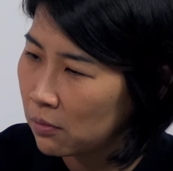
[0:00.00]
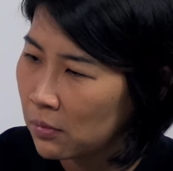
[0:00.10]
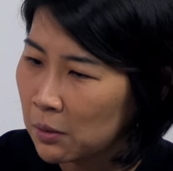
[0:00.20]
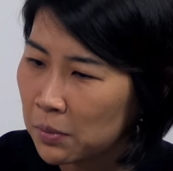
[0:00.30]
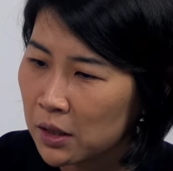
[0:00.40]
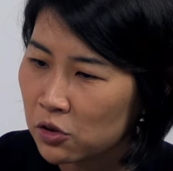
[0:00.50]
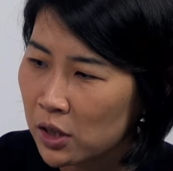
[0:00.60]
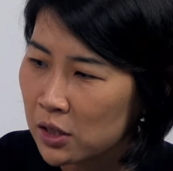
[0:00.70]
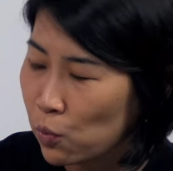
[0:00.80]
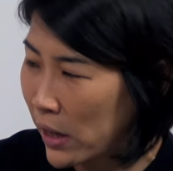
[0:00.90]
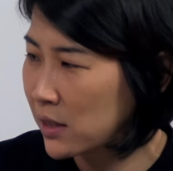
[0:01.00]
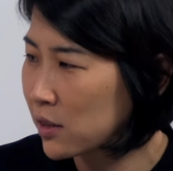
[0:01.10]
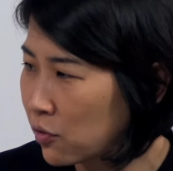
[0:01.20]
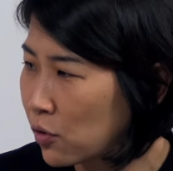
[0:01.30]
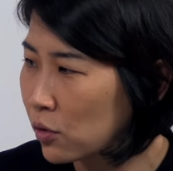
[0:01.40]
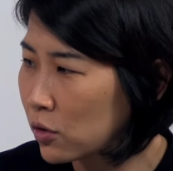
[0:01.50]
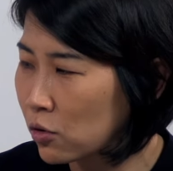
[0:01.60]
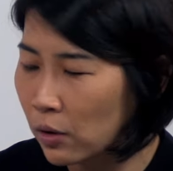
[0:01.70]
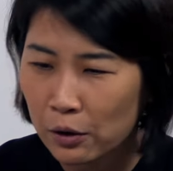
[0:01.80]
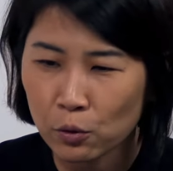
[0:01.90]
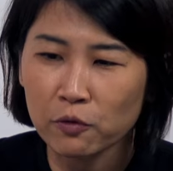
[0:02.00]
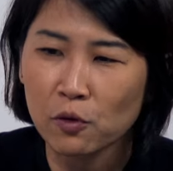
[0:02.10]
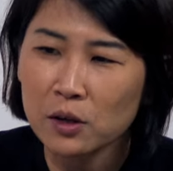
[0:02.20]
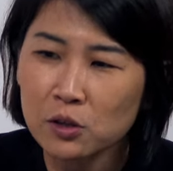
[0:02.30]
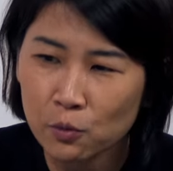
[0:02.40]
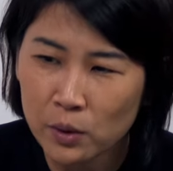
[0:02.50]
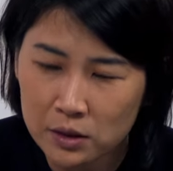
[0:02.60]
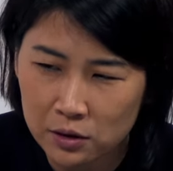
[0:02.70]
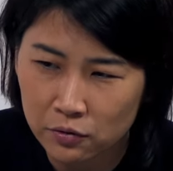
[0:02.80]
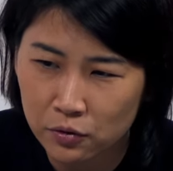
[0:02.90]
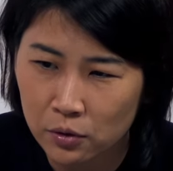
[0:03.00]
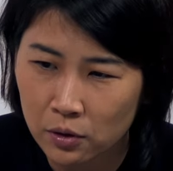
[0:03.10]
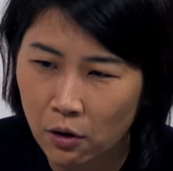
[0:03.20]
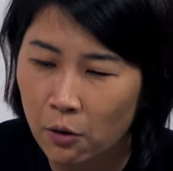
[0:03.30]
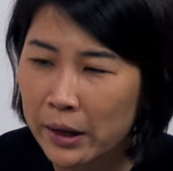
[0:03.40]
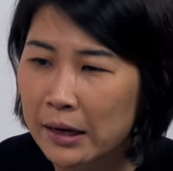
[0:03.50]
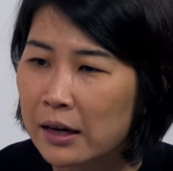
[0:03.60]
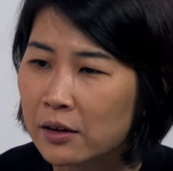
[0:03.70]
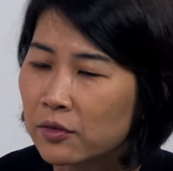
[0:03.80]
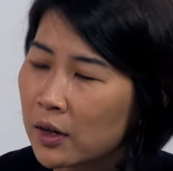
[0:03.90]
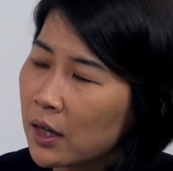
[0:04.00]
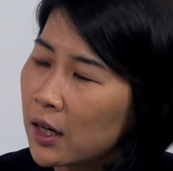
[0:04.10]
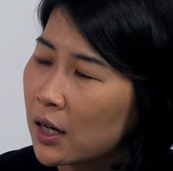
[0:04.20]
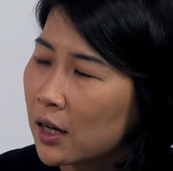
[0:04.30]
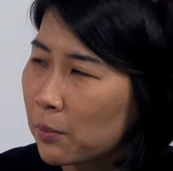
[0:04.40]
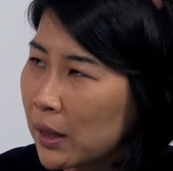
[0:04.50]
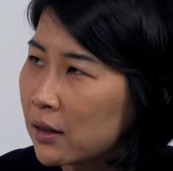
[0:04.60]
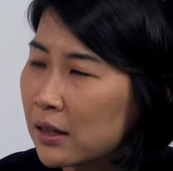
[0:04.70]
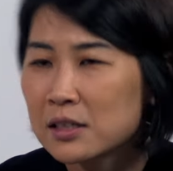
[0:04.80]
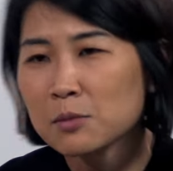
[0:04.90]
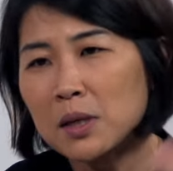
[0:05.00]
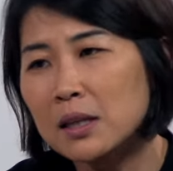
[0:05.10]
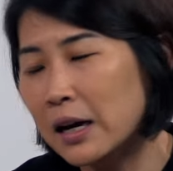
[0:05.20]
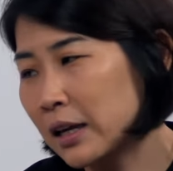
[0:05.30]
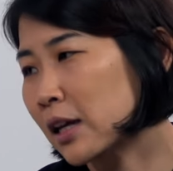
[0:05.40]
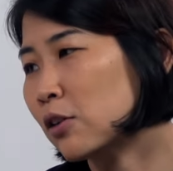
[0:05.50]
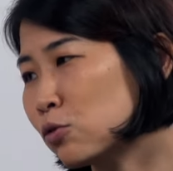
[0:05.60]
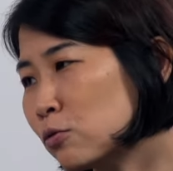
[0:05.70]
maybe just Western food, so I will focus on Western food all my life. But doesn't mean that I cannot